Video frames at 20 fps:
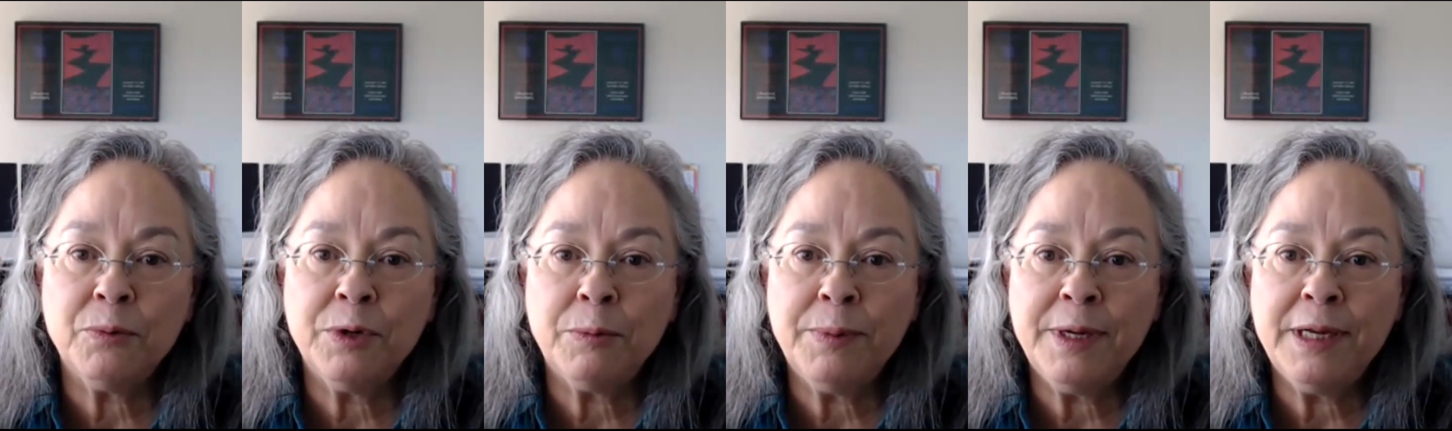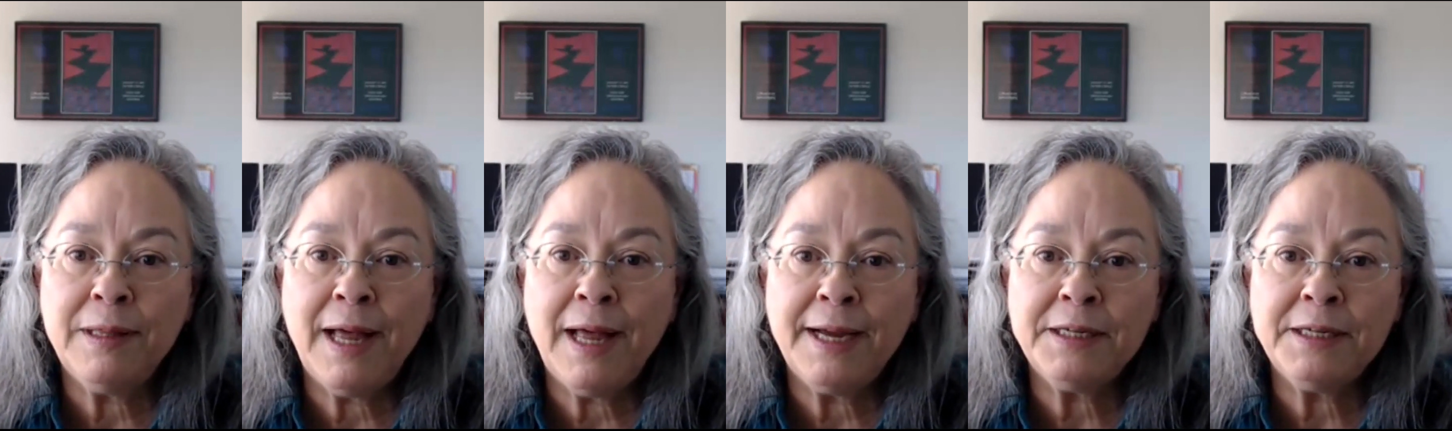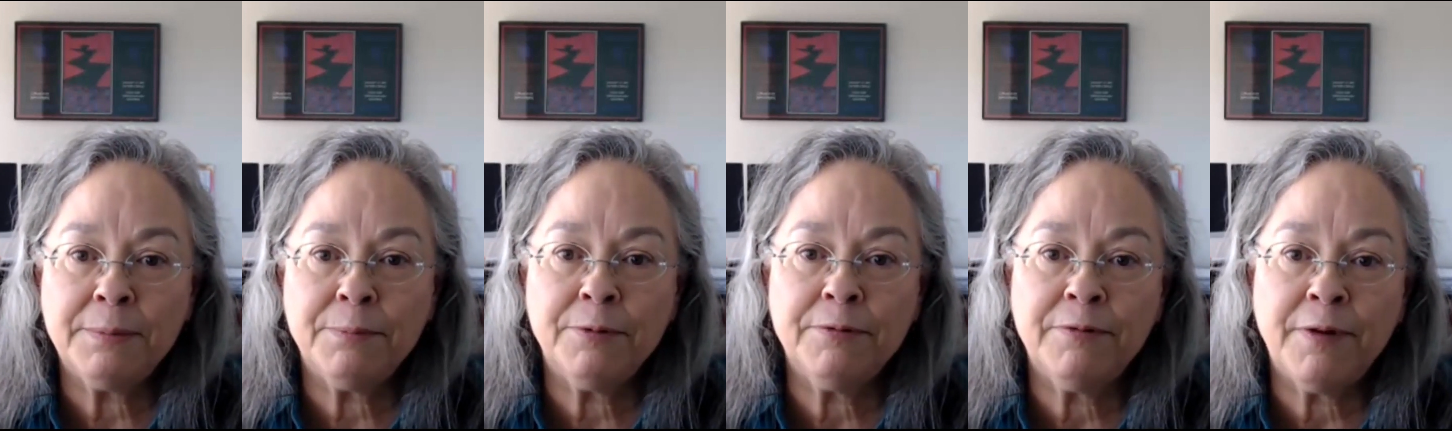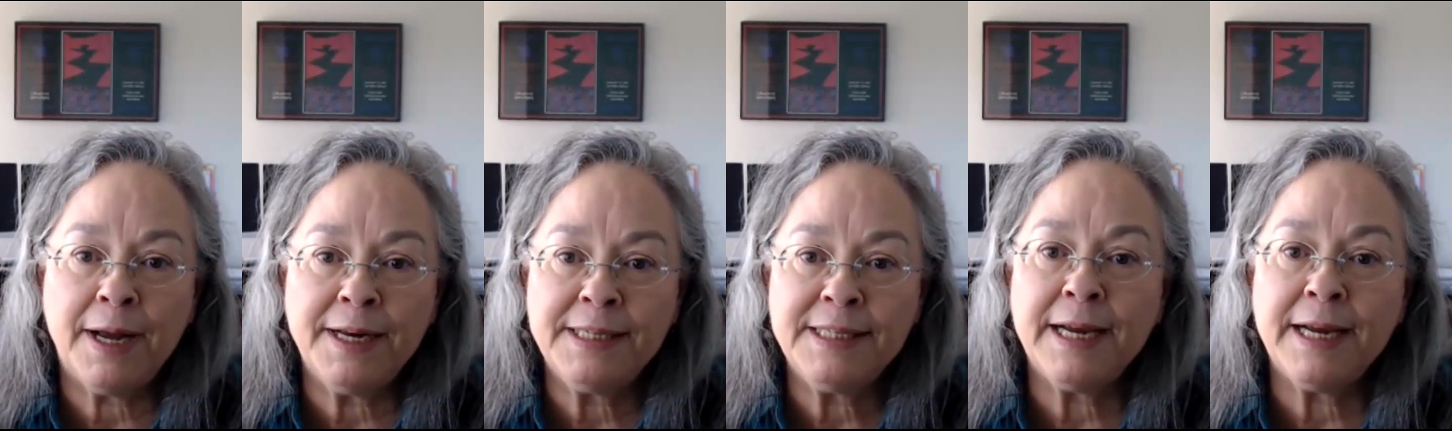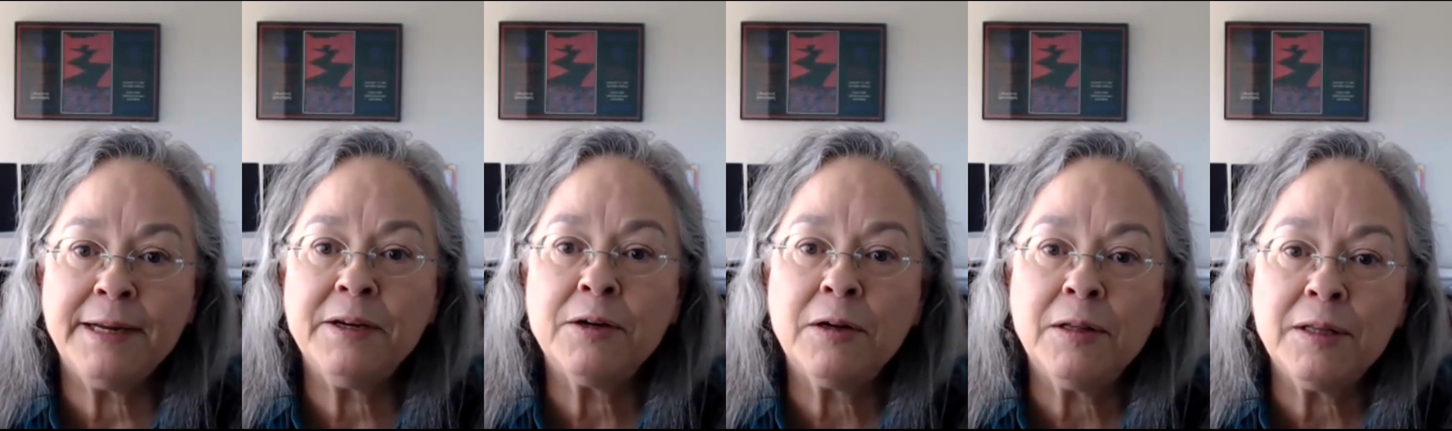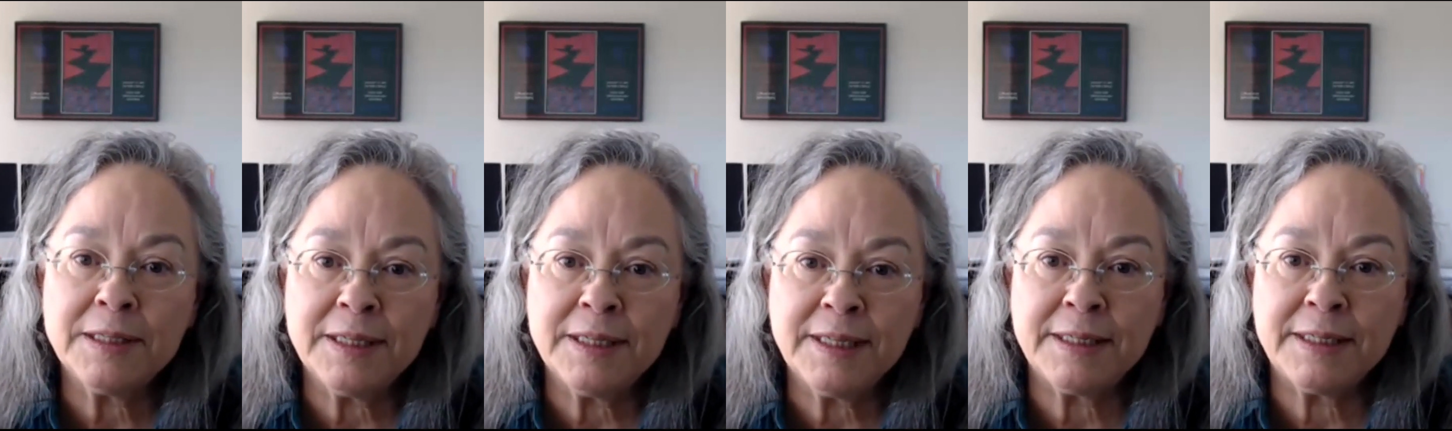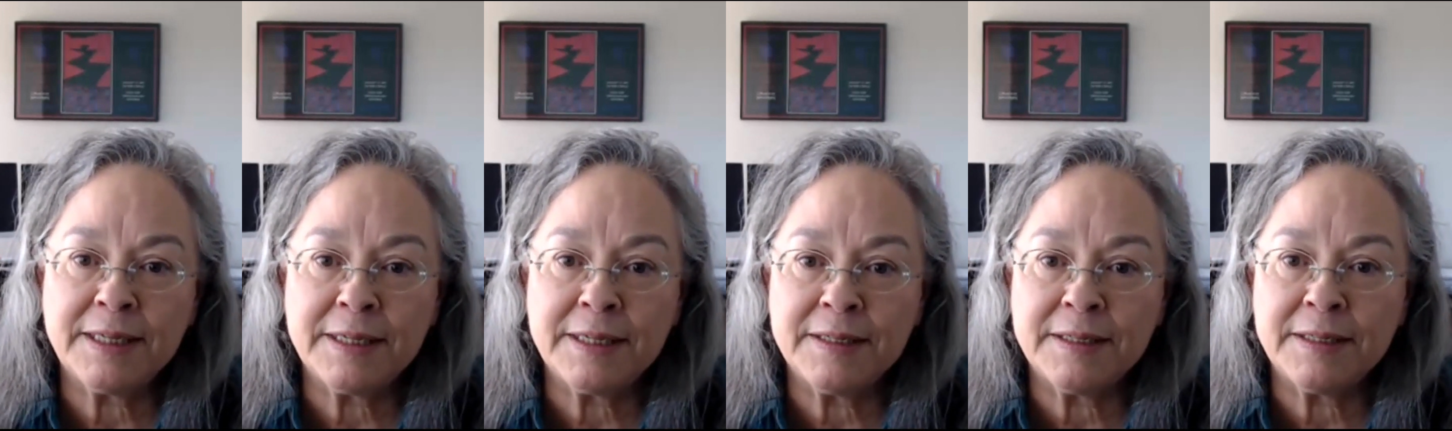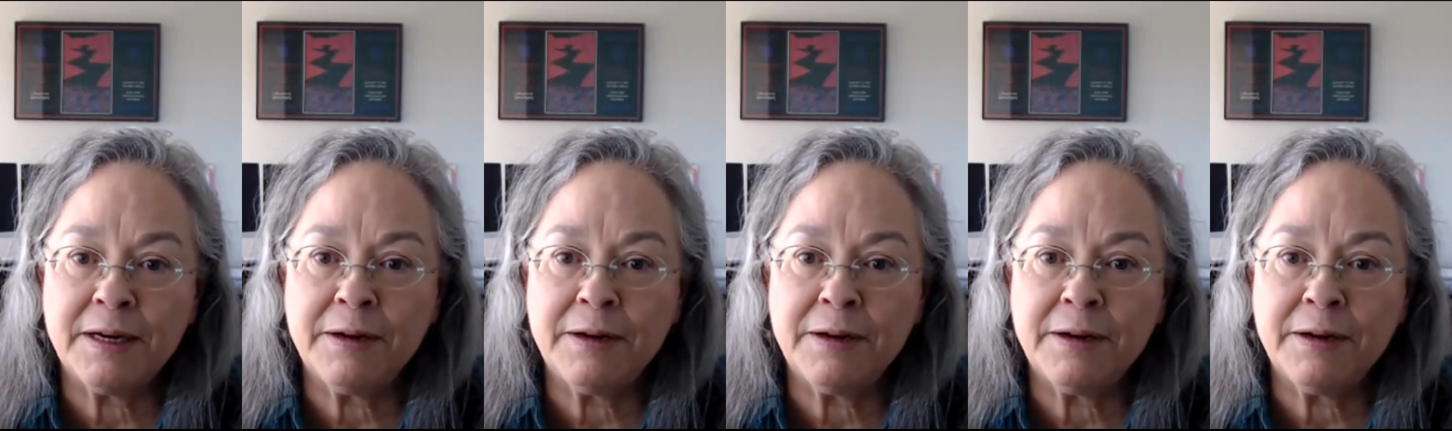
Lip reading: we'll be glad to provide technical assistance.